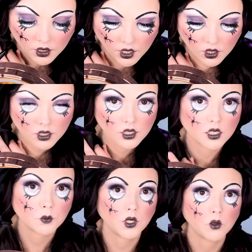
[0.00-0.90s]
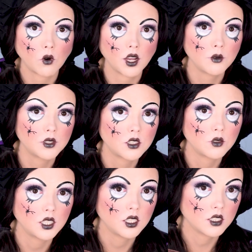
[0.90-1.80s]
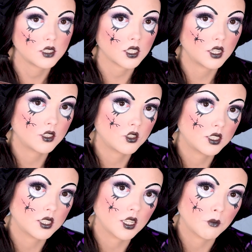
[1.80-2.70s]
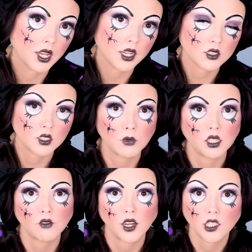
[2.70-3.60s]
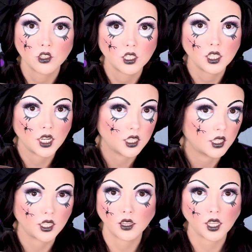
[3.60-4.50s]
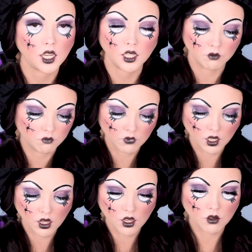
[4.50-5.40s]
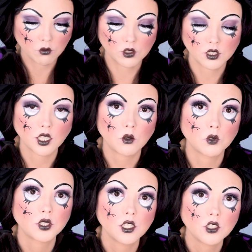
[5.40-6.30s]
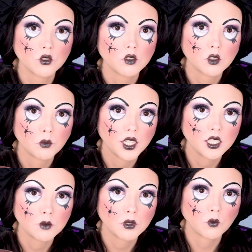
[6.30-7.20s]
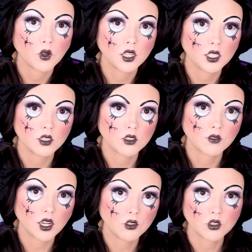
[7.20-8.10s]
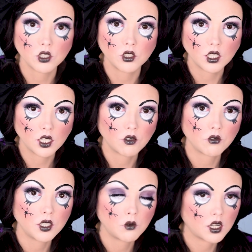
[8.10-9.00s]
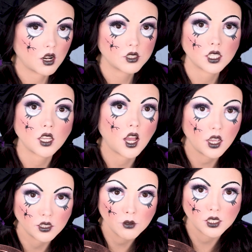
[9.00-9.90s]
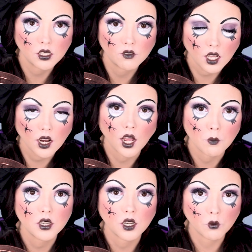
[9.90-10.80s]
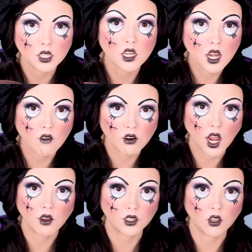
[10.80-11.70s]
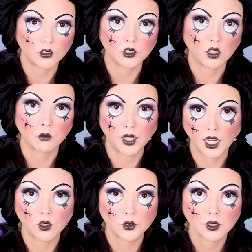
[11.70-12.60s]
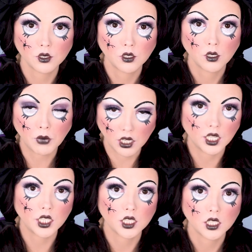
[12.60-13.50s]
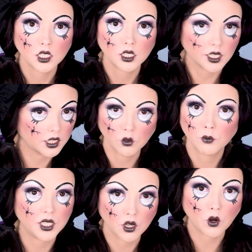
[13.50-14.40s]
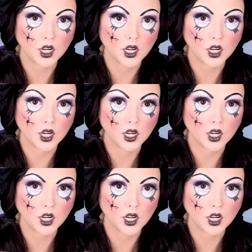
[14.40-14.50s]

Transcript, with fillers: They couldn't explain why it was doing it, and she sent it back to the manufacturer, and like they were just like, We'll send you a replacement one. Here's a voucher. You can get a free one. And I was like, I, Let me tell you, if that happened, I would never have another doll in my house, period. Like, there would be no